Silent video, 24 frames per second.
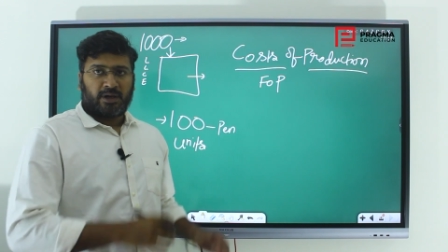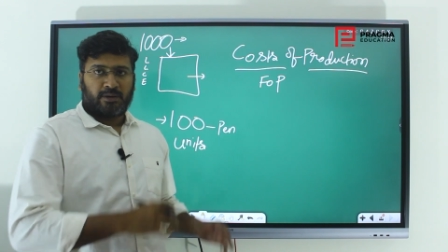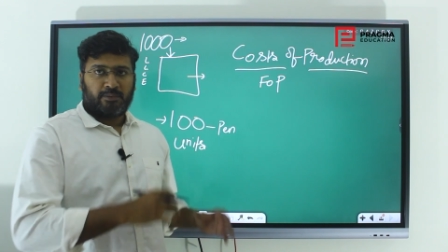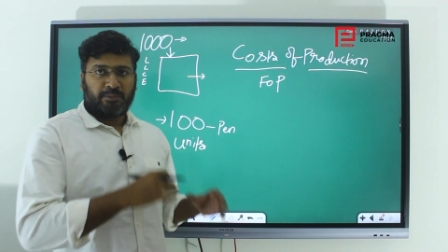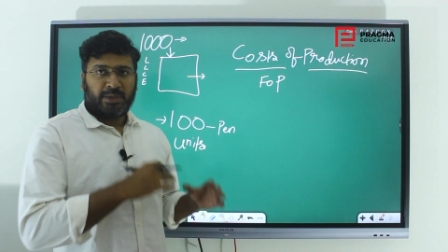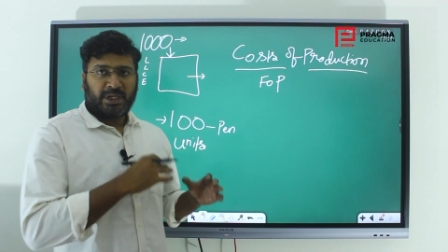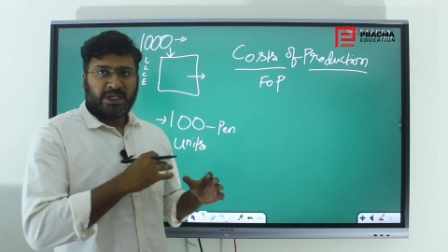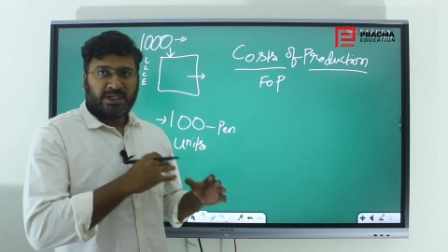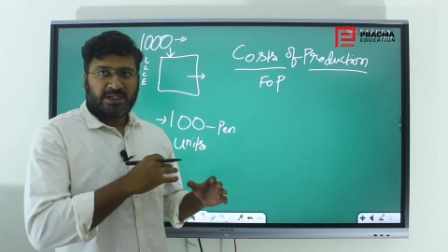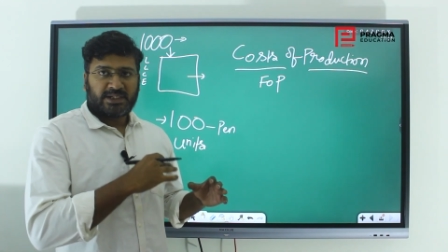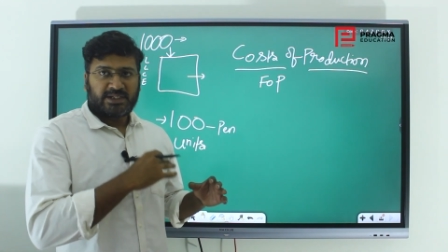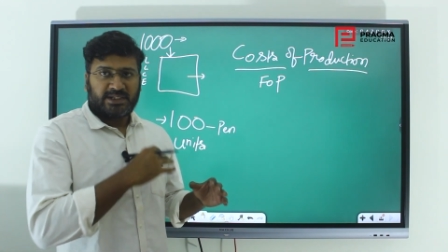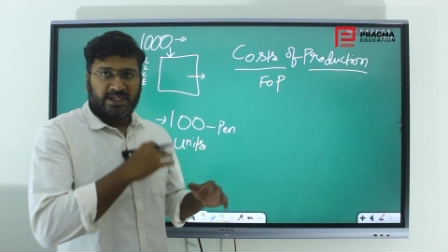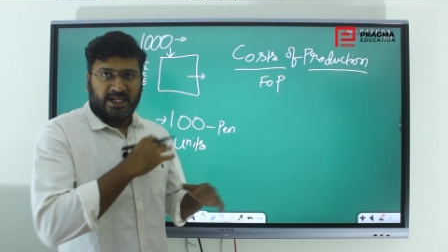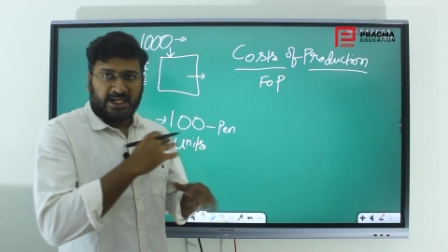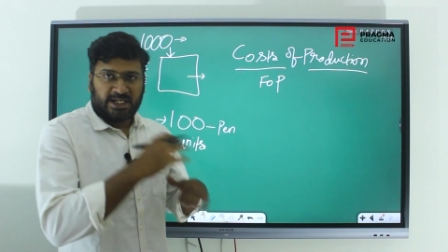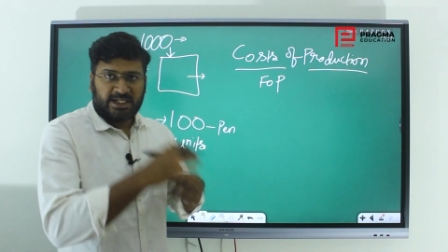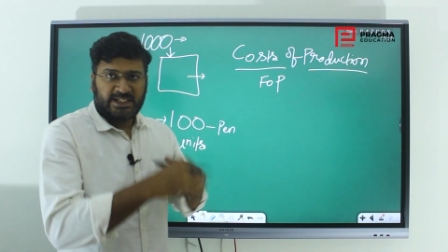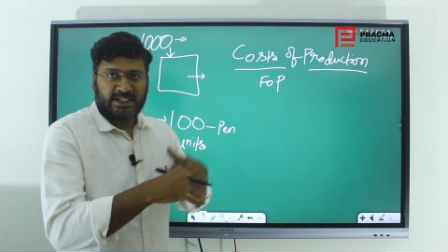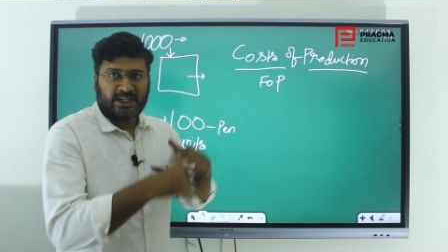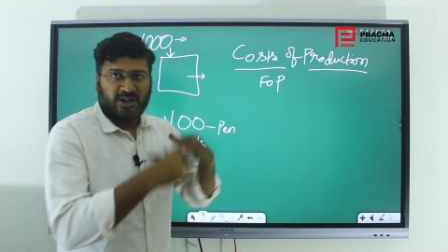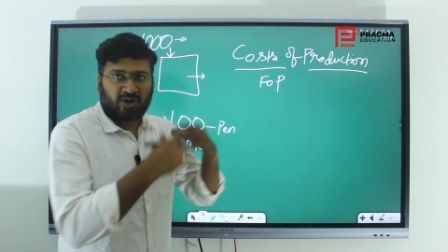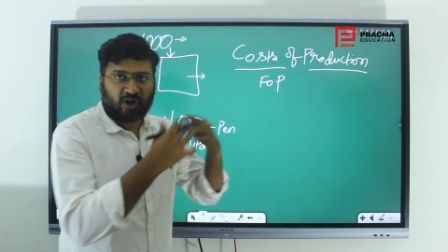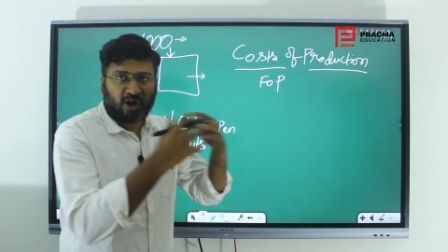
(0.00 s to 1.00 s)
Means there
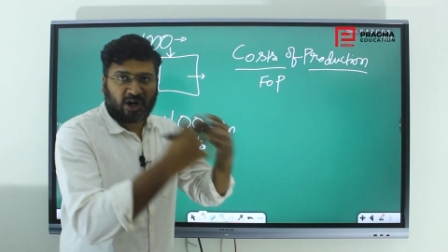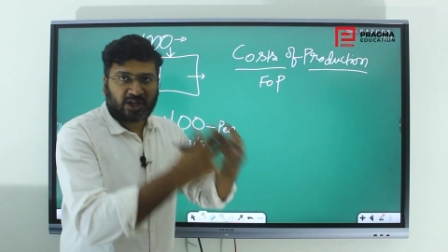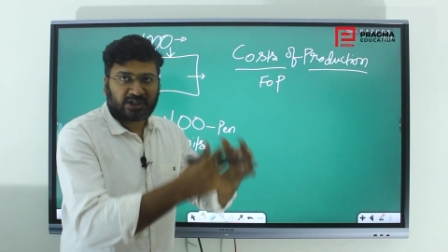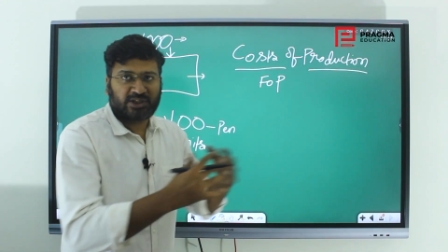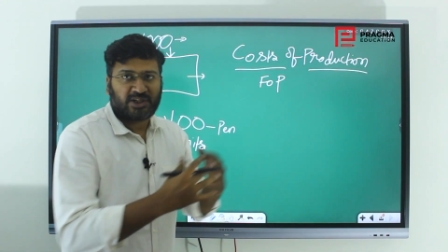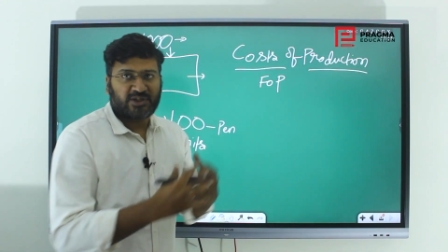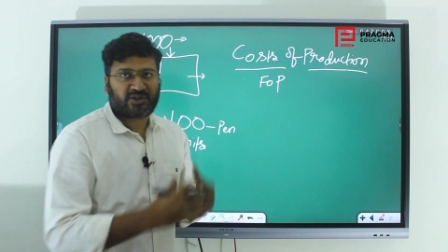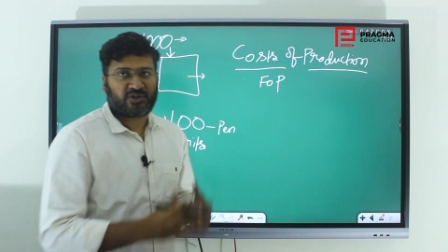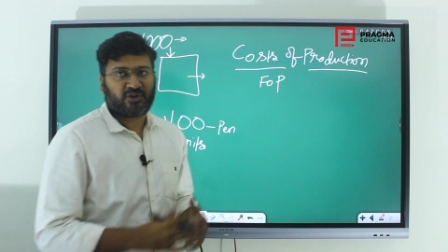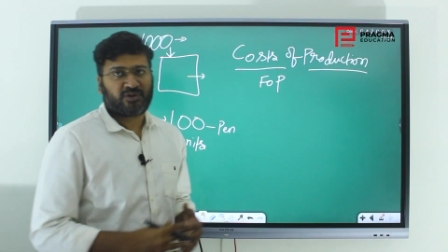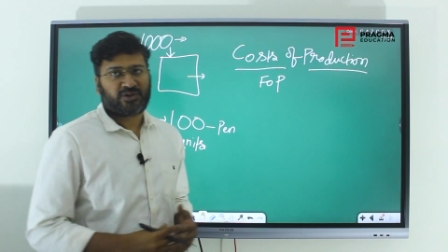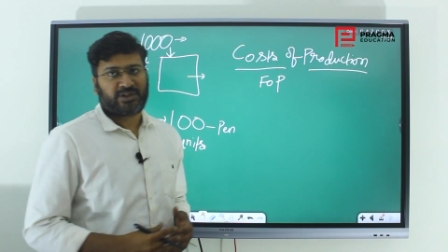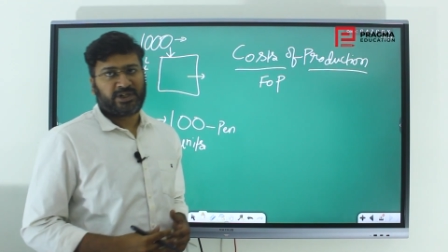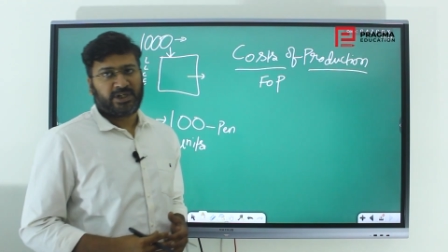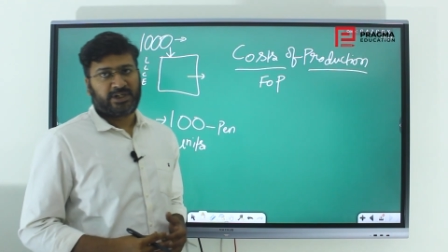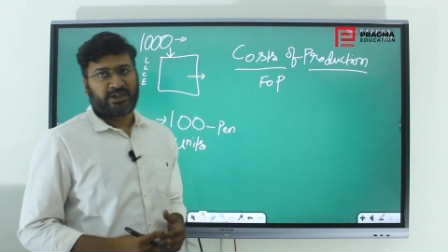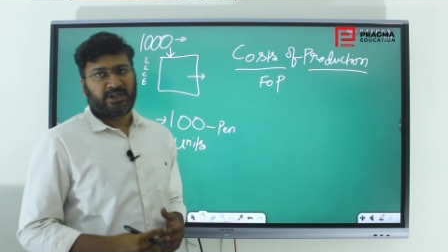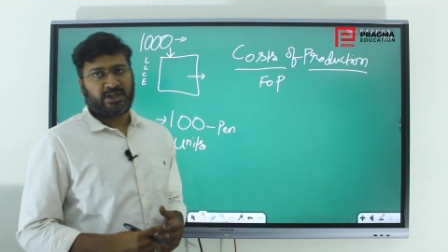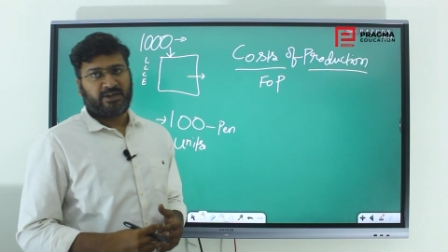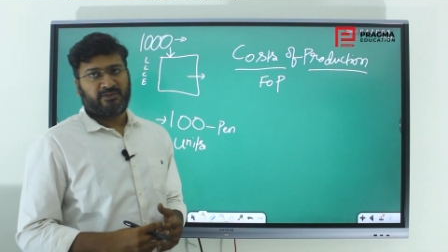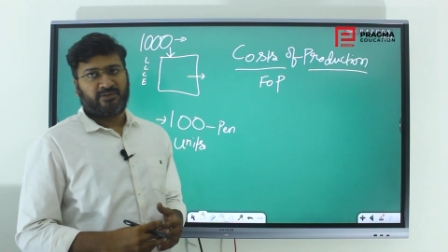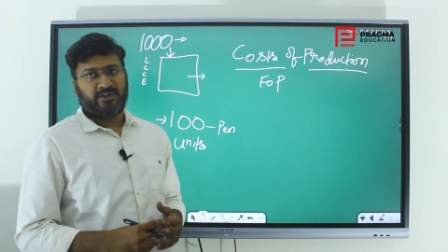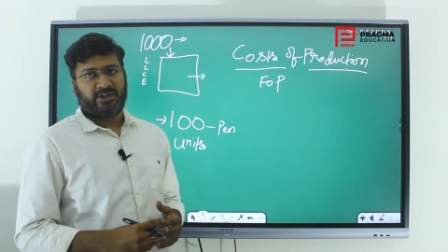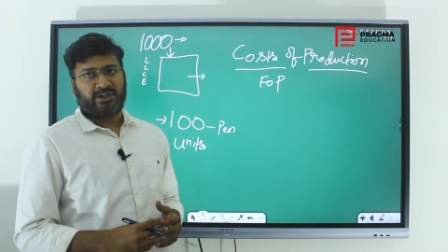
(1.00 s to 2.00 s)
is a cost
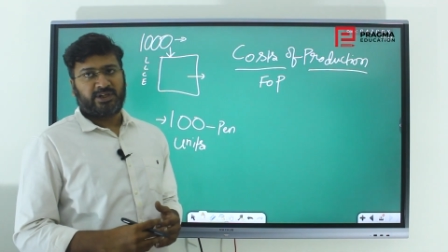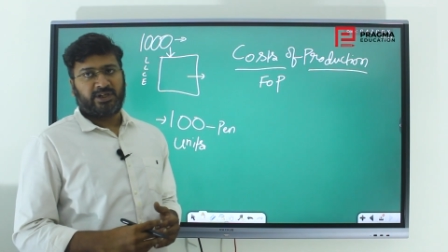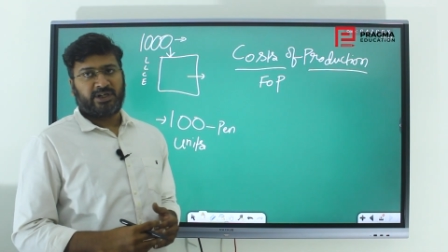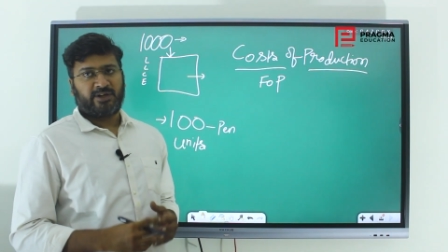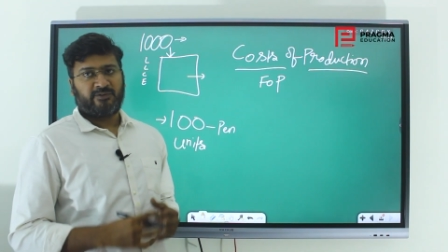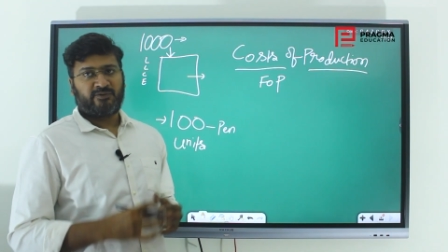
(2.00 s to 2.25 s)
associated with it.